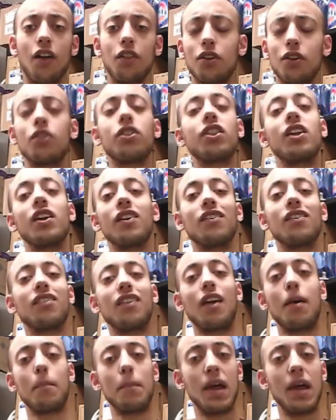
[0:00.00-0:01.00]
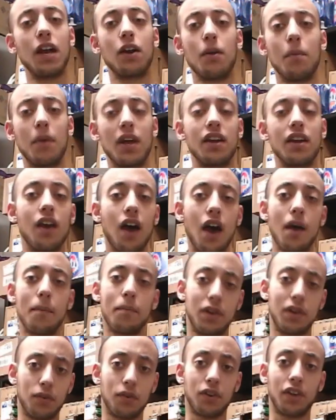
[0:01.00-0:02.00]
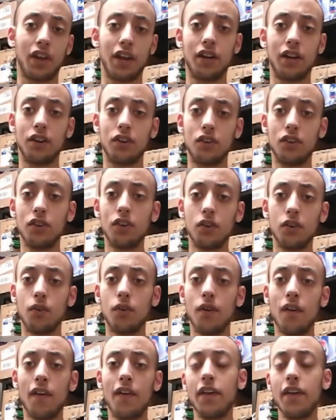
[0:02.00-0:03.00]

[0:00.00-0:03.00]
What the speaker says: other things that may or may not be related to,